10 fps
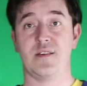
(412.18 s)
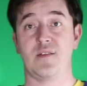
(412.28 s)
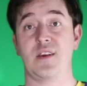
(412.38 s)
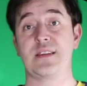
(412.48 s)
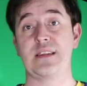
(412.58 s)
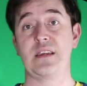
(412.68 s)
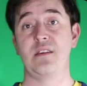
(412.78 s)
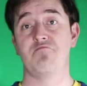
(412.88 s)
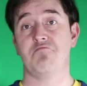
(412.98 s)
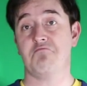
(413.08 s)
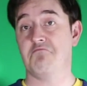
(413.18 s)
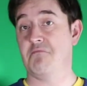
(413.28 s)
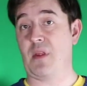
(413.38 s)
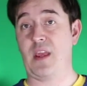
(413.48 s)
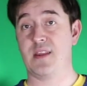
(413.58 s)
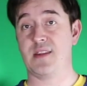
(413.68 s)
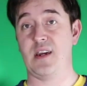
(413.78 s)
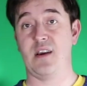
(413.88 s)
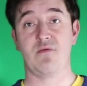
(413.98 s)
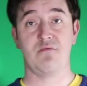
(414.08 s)
as you can see, it's
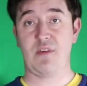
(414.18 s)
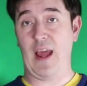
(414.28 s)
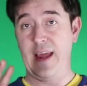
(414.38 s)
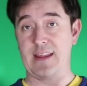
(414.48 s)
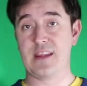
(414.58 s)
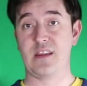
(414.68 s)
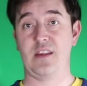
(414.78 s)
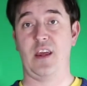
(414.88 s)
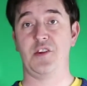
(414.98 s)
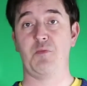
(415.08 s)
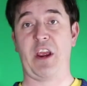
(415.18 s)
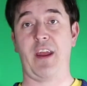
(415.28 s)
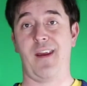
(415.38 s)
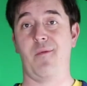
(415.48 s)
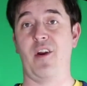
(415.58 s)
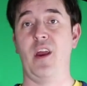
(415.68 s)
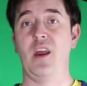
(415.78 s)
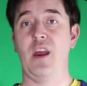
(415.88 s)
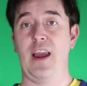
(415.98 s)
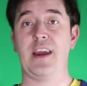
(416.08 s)
down. I didn't touch my camera,
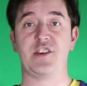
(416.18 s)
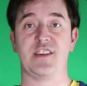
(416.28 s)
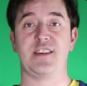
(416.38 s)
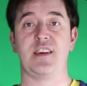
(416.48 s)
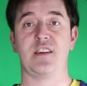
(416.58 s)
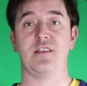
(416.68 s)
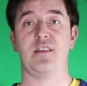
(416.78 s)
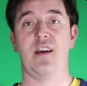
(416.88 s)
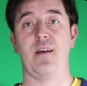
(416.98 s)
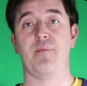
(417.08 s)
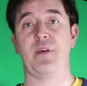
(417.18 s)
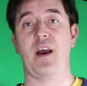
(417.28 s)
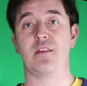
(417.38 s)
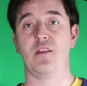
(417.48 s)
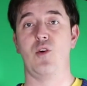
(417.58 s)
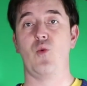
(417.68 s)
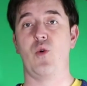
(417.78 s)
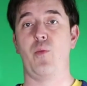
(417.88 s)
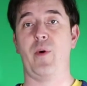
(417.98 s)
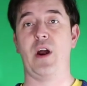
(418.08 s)
I just settle up and
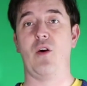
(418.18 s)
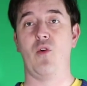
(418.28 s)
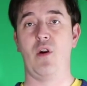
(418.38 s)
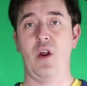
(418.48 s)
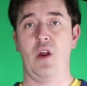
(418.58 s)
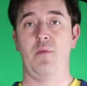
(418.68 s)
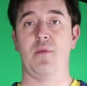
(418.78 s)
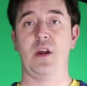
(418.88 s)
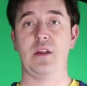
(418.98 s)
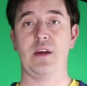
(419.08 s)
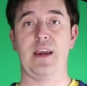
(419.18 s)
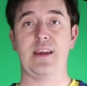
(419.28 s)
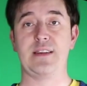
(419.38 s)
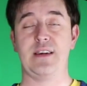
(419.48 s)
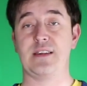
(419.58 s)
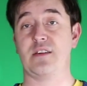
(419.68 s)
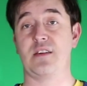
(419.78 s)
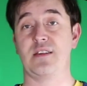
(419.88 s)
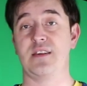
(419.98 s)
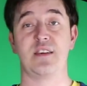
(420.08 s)
lower power my lights. As you
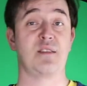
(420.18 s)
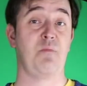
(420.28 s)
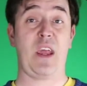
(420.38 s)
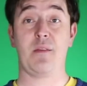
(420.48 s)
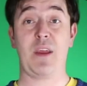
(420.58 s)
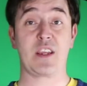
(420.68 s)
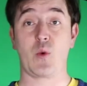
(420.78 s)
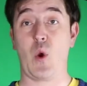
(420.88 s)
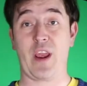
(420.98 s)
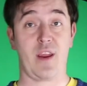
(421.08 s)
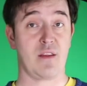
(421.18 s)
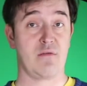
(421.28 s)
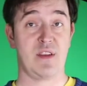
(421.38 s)
can see, it's, it makes quick, it,